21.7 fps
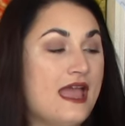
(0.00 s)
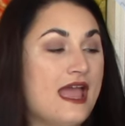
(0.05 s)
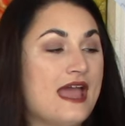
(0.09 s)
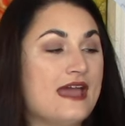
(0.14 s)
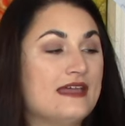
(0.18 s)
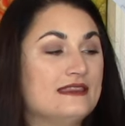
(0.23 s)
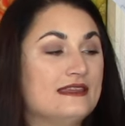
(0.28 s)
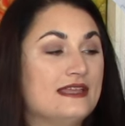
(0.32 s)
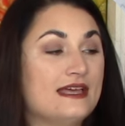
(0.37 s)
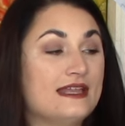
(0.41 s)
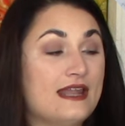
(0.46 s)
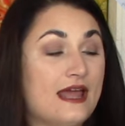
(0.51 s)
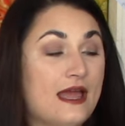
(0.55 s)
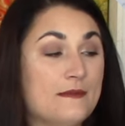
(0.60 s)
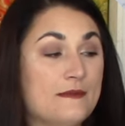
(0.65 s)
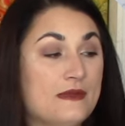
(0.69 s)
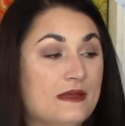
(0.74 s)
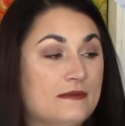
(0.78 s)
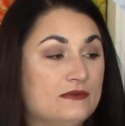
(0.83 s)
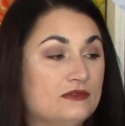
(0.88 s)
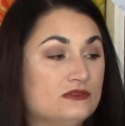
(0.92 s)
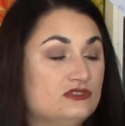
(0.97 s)
And then I'm
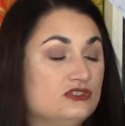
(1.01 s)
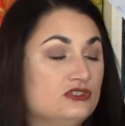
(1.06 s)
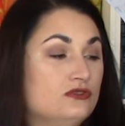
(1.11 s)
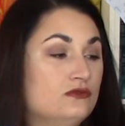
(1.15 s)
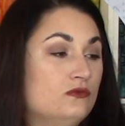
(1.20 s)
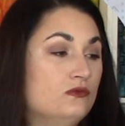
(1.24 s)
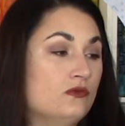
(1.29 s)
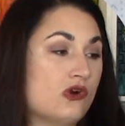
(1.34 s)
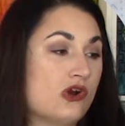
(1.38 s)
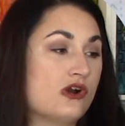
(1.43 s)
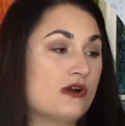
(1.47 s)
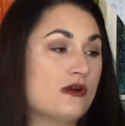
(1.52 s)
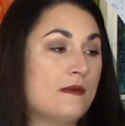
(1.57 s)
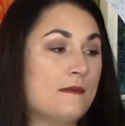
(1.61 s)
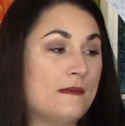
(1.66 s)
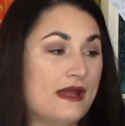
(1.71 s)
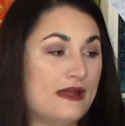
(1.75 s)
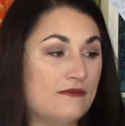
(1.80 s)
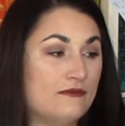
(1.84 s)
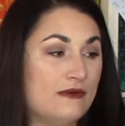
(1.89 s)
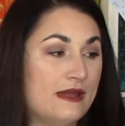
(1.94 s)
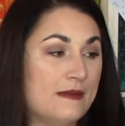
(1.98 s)
able to work
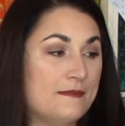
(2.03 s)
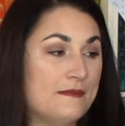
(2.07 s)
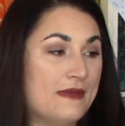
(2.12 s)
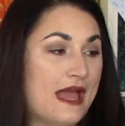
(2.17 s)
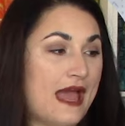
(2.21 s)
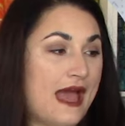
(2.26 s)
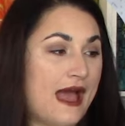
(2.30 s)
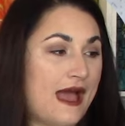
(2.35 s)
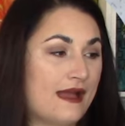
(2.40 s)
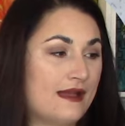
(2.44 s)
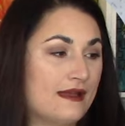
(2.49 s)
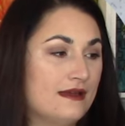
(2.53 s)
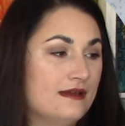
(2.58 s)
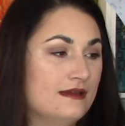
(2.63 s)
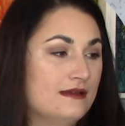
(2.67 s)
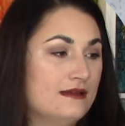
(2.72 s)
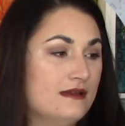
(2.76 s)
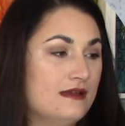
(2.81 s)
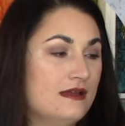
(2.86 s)
my way back